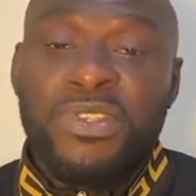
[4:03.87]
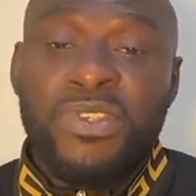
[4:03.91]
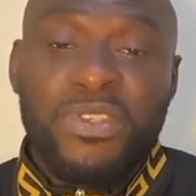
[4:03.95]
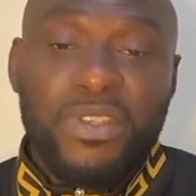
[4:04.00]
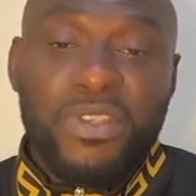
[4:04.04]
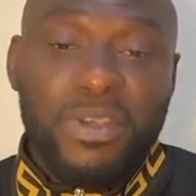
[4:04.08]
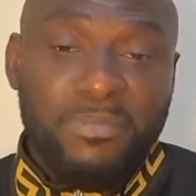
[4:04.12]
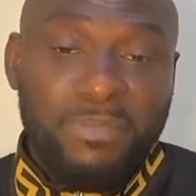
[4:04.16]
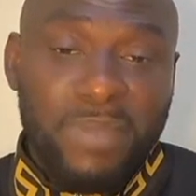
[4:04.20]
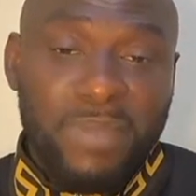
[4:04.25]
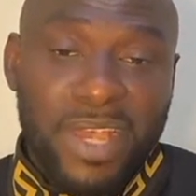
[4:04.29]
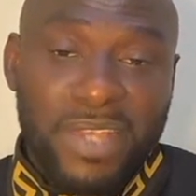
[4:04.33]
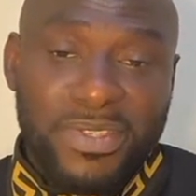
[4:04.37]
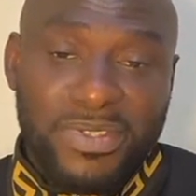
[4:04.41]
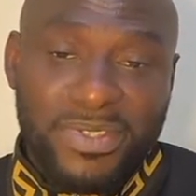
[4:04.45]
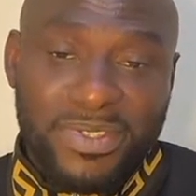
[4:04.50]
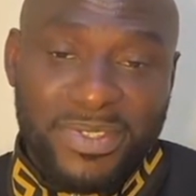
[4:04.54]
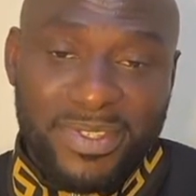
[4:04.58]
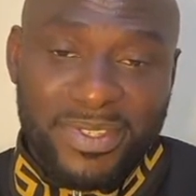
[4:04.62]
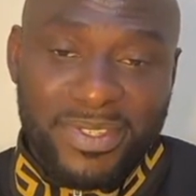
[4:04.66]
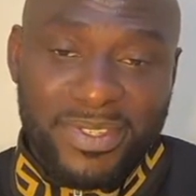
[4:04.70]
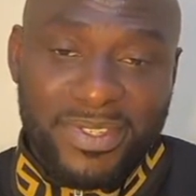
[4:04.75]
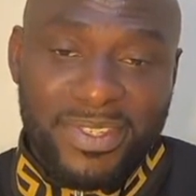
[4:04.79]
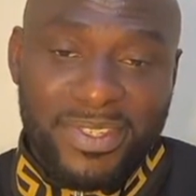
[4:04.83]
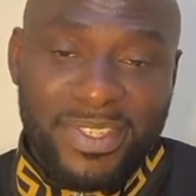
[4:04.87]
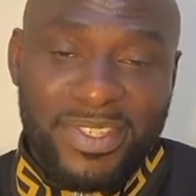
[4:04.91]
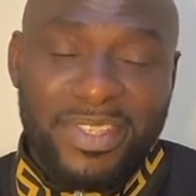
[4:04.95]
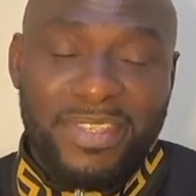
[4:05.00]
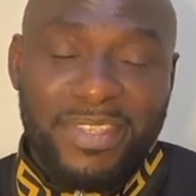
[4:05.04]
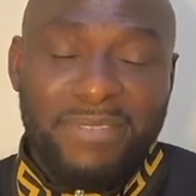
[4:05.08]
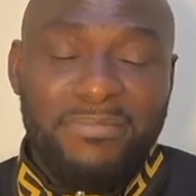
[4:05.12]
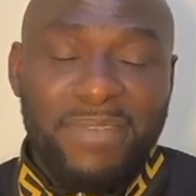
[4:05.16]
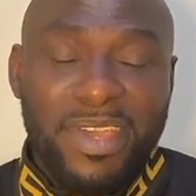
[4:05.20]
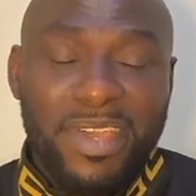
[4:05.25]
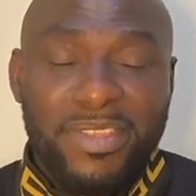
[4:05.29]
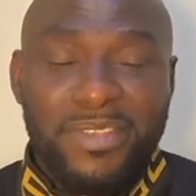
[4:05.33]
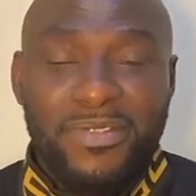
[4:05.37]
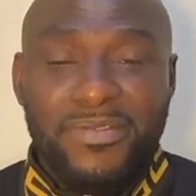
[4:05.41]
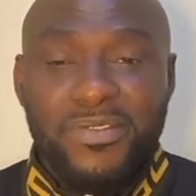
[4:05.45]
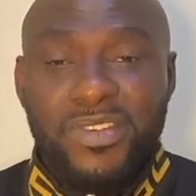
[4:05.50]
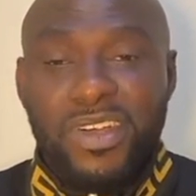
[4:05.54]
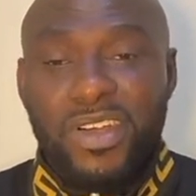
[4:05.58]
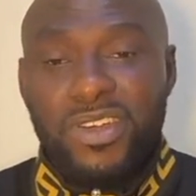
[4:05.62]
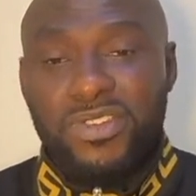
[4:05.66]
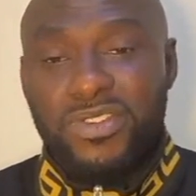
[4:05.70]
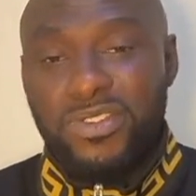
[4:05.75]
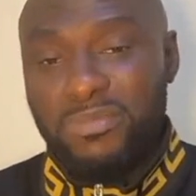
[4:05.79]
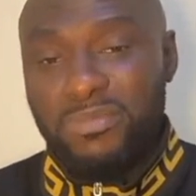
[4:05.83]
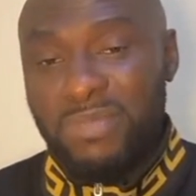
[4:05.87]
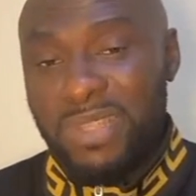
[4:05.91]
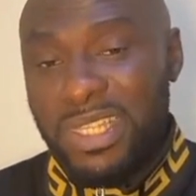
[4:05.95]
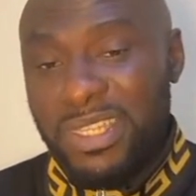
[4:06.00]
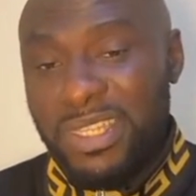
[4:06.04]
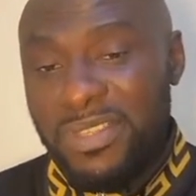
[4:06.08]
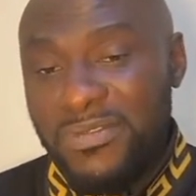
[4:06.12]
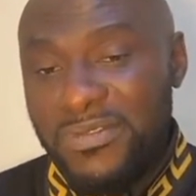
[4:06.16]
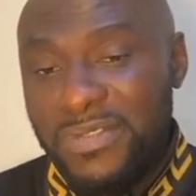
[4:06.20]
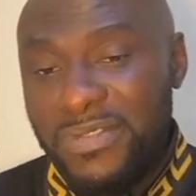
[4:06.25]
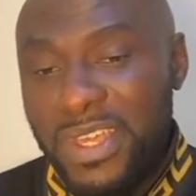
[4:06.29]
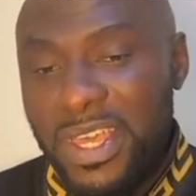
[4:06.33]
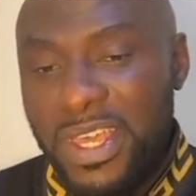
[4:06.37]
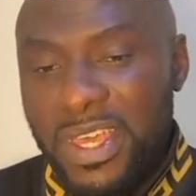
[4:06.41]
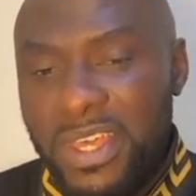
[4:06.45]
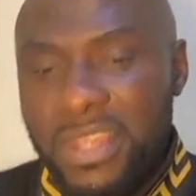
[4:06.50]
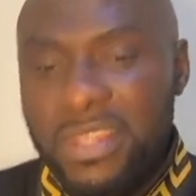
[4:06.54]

to your pastor, the man of God you believe,